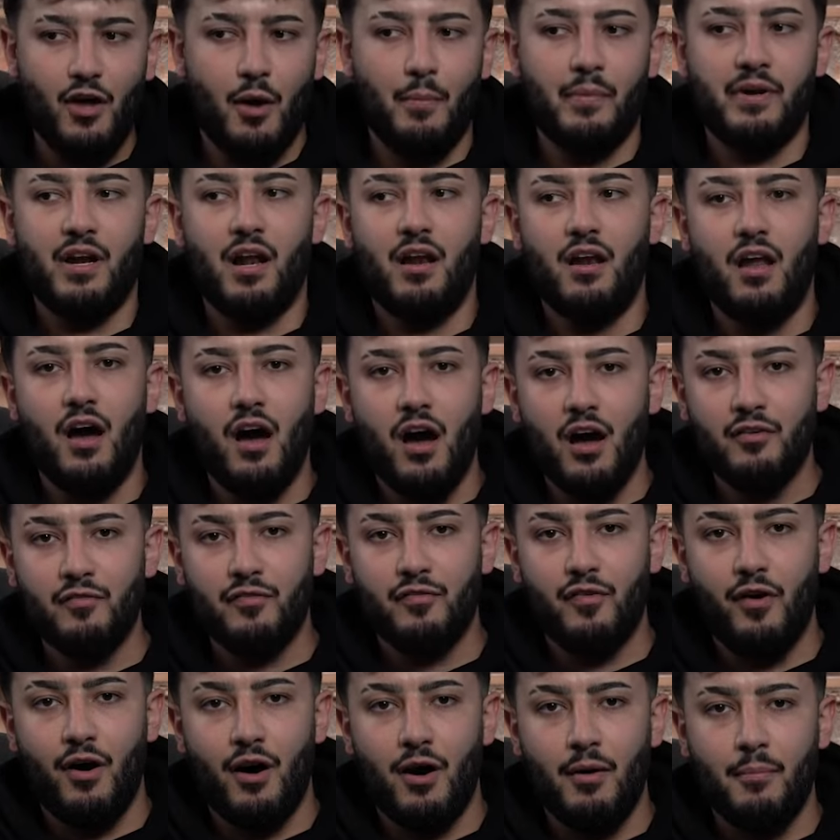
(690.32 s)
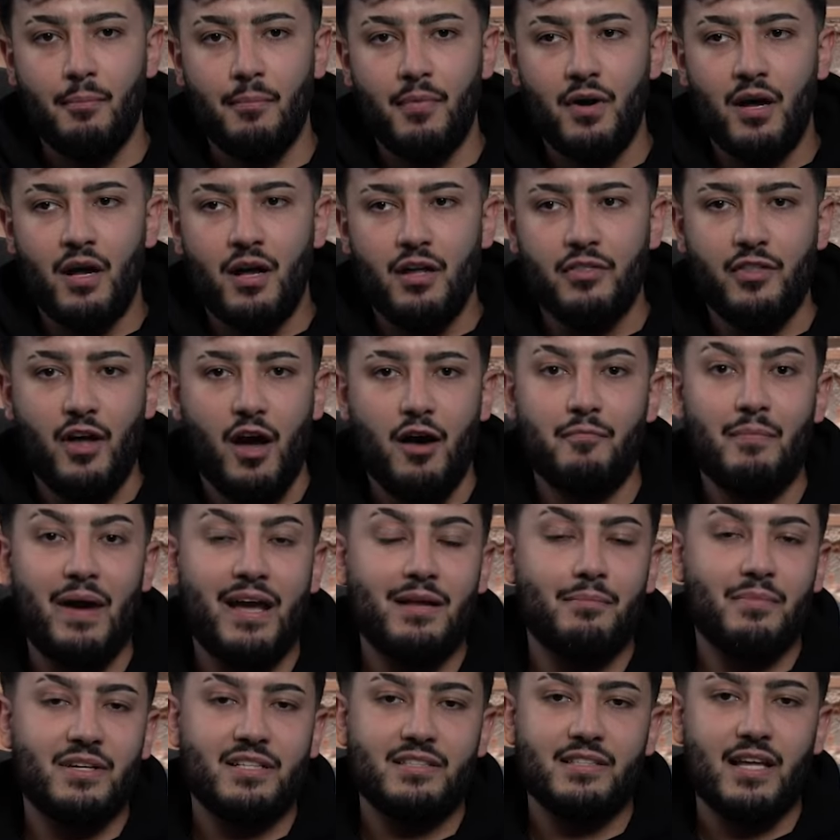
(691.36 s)
that I'm going to learn from, that have
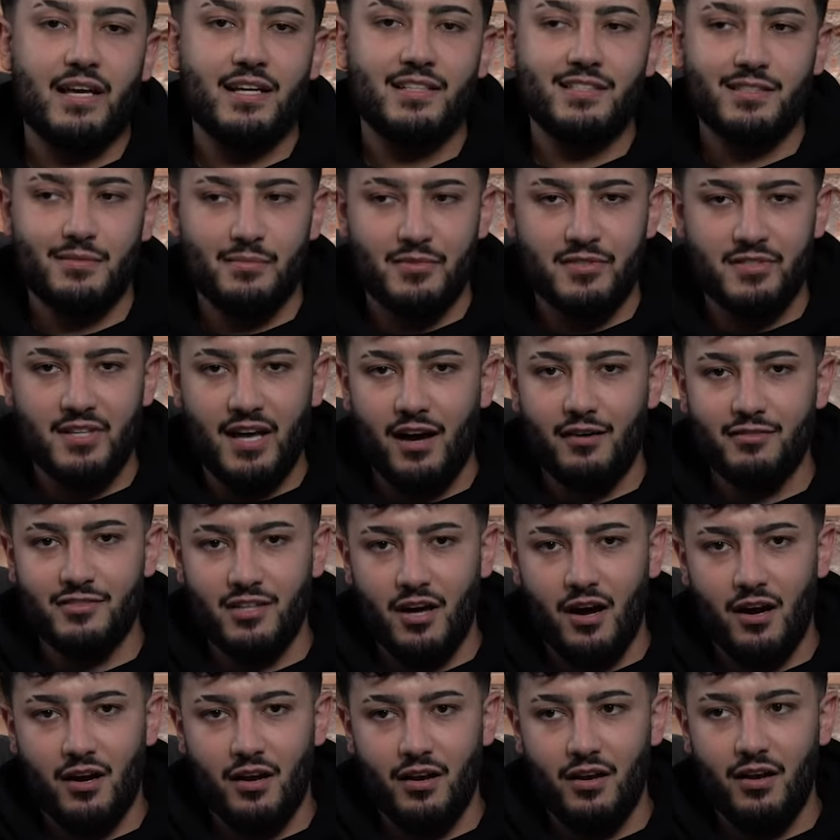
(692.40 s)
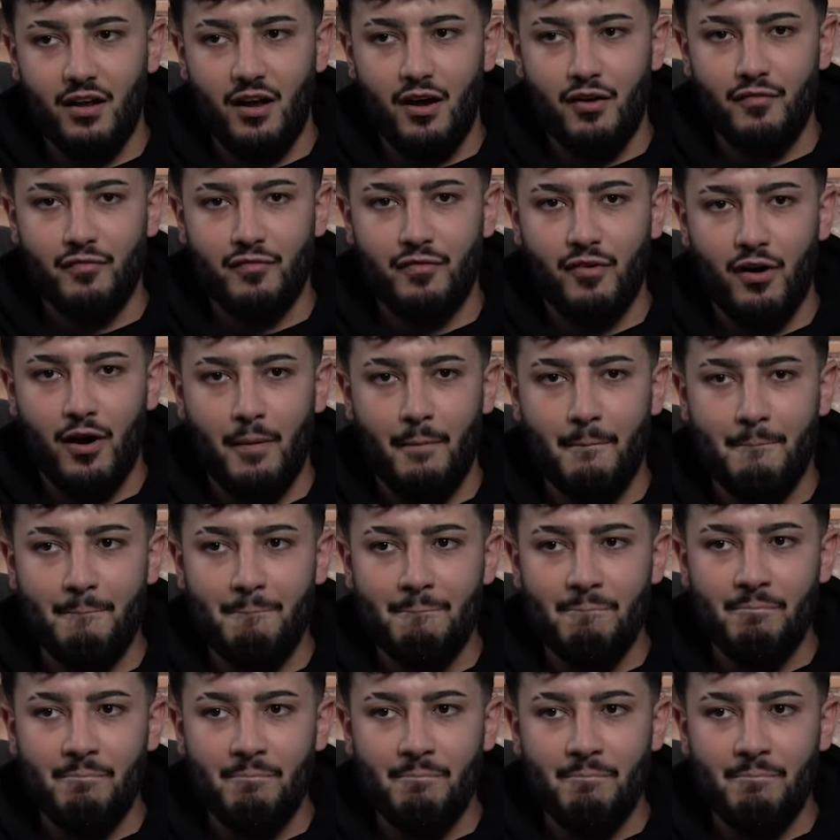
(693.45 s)
made mistakes themselves that I can learn from,